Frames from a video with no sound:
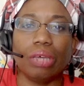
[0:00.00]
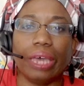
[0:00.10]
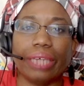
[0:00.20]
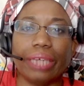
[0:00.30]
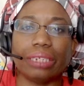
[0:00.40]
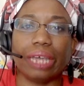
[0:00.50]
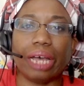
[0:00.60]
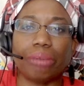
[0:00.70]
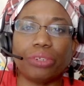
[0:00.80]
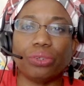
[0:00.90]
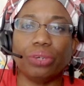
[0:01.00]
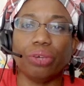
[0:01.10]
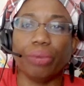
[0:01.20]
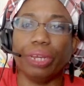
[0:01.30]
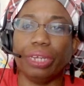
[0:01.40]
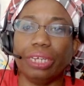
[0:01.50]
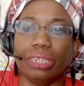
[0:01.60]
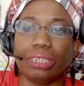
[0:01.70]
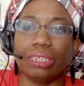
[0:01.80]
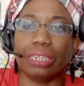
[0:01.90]
as an optional ingredient in
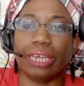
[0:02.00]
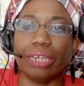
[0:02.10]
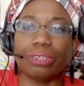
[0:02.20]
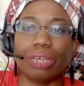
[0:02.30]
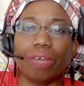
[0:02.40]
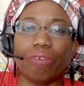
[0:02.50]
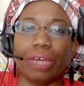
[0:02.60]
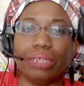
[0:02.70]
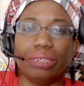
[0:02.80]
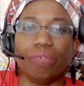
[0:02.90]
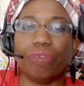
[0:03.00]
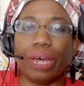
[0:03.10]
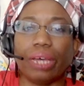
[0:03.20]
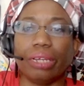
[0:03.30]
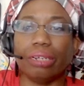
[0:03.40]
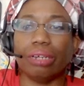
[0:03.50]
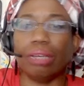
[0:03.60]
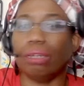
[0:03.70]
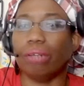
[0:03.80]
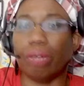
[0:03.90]
standards of
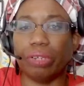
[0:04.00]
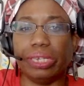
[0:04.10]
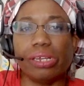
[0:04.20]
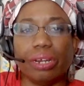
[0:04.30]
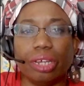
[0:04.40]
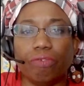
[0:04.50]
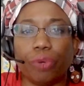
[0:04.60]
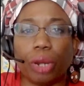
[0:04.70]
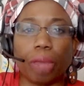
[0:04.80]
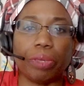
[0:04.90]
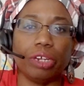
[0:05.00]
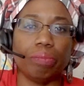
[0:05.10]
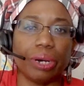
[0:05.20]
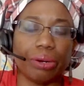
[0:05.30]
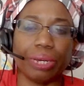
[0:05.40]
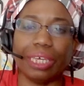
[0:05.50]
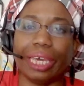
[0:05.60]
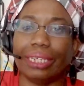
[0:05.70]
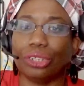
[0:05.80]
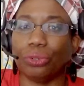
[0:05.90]
identity for like peanut butter and
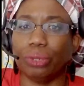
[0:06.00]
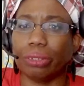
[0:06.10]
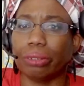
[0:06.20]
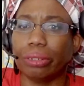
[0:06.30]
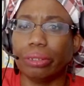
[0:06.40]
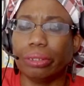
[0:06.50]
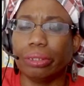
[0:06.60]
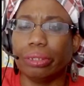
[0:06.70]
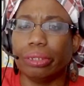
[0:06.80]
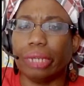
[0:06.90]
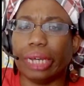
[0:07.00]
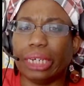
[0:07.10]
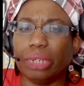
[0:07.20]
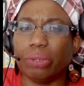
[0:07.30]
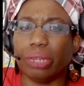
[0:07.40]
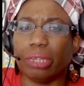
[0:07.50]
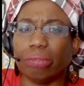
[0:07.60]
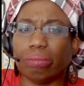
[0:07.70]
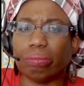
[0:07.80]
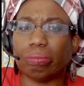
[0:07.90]
canned tuna. I didn't know they
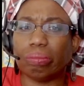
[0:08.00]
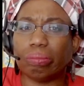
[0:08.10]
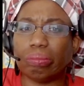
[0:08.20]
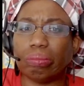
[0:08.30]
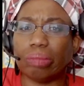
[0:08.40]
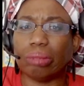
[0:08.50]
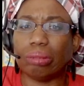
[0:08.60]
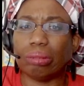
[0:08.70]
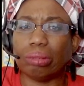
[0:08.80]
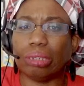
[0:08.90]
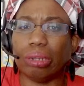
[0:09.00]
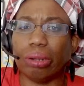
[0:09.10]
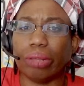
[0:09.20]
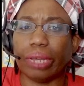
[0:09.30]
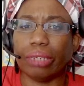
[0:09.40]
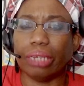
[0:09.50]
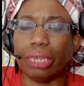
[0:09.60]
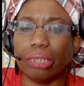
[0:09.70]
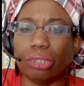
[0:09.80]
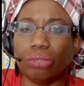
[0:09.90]
did all that in
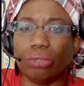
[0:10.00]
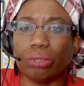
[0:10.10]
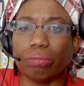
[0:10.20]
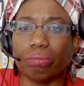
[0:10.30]
canned tuna.